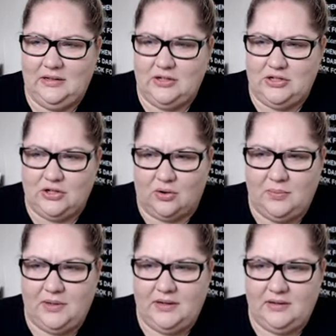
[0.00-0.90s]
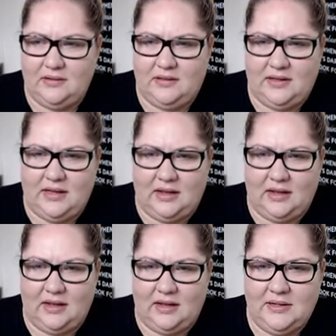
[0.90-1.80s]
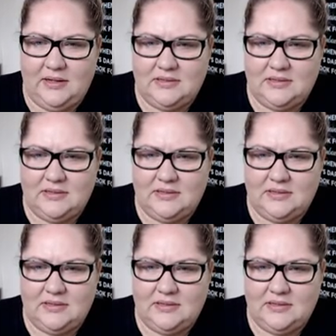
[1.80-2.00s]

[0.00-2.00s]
dominant the yellow is.